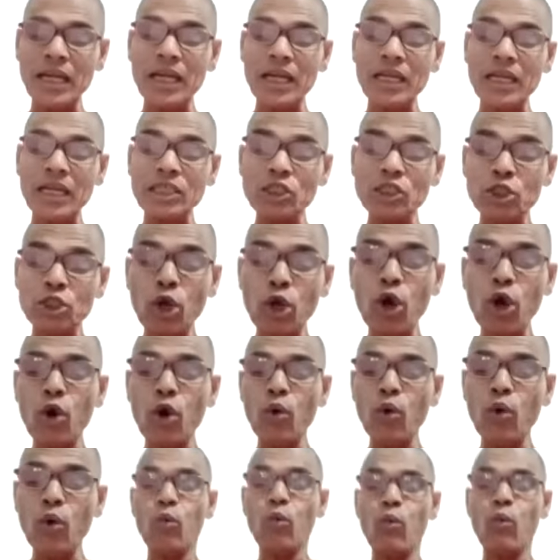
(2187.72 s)
So
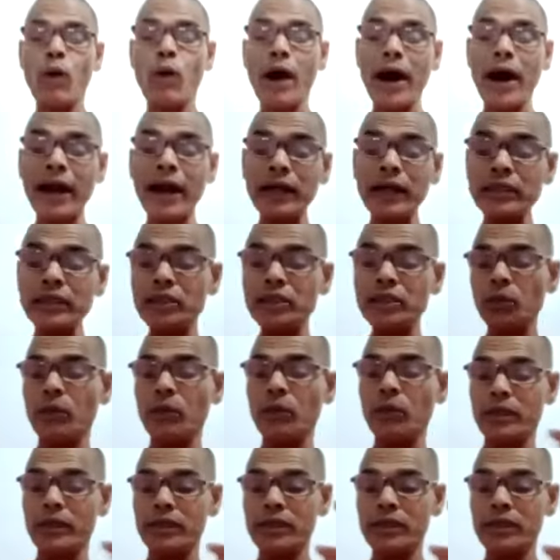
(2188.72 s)
once you
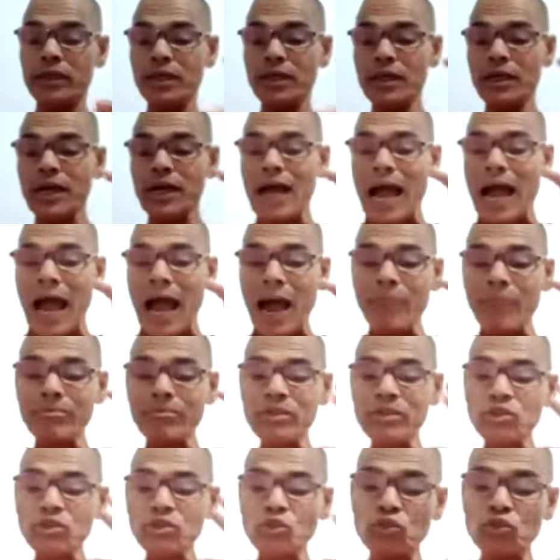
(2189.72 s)
have the
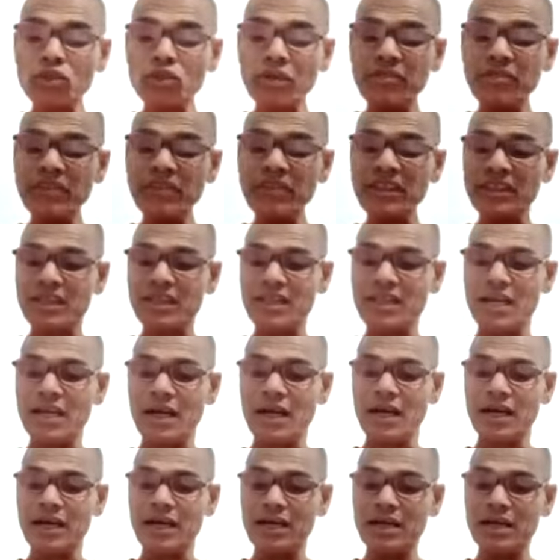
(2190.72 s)
Sudha
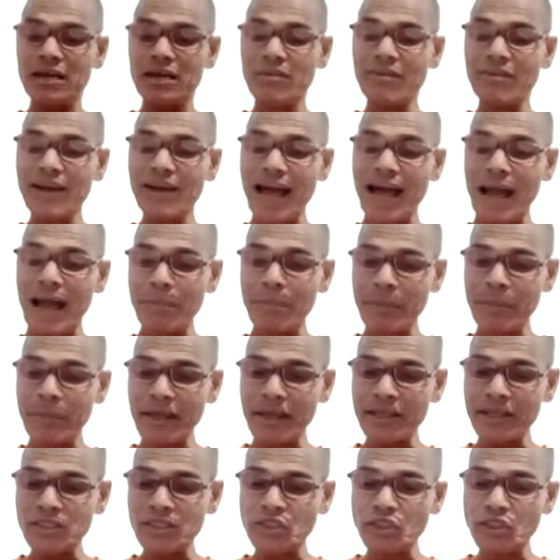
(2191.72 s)
Vidya, what
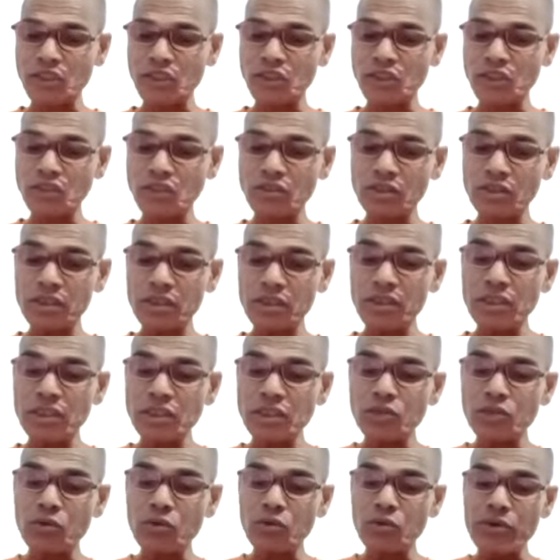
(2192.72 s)
happens?
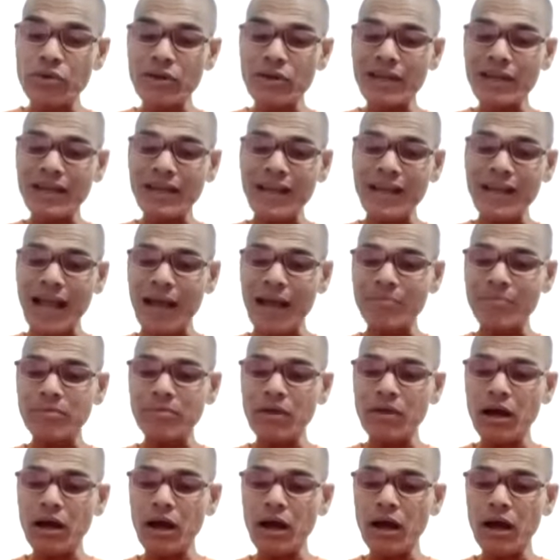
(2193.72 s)
So you can have
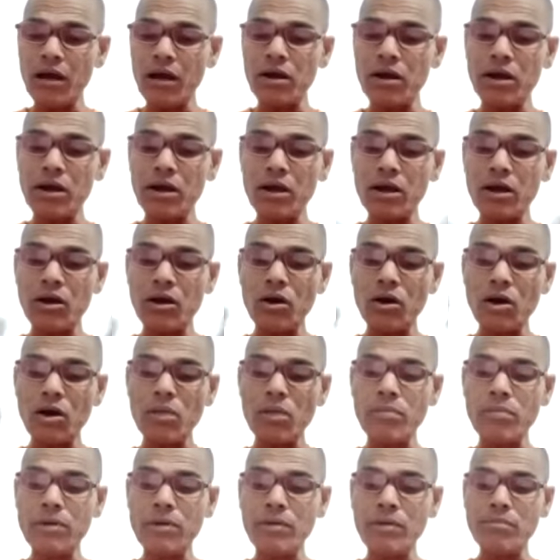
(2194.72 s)
the
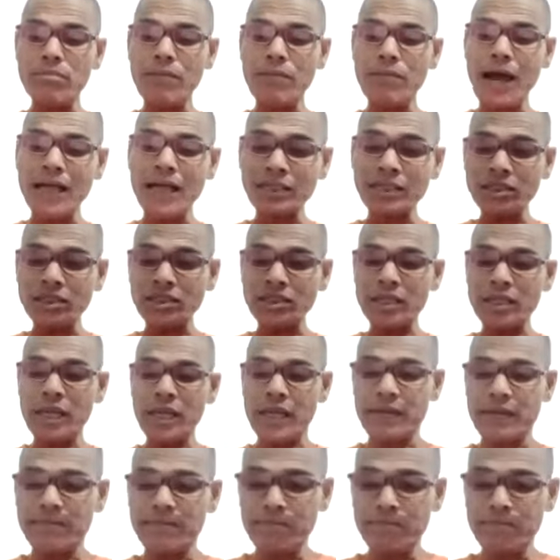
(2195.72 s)
over
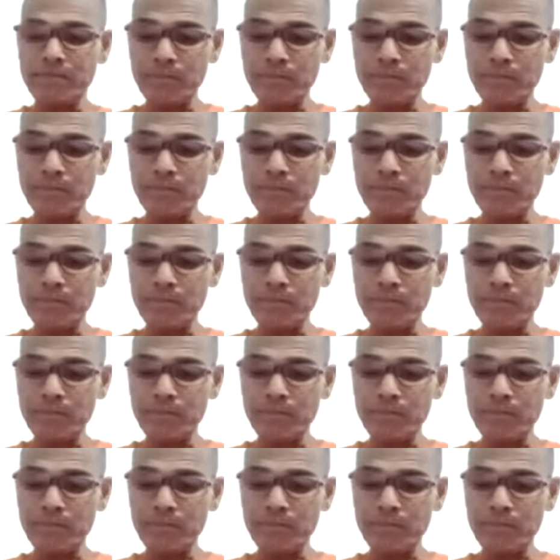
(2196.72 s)
mastery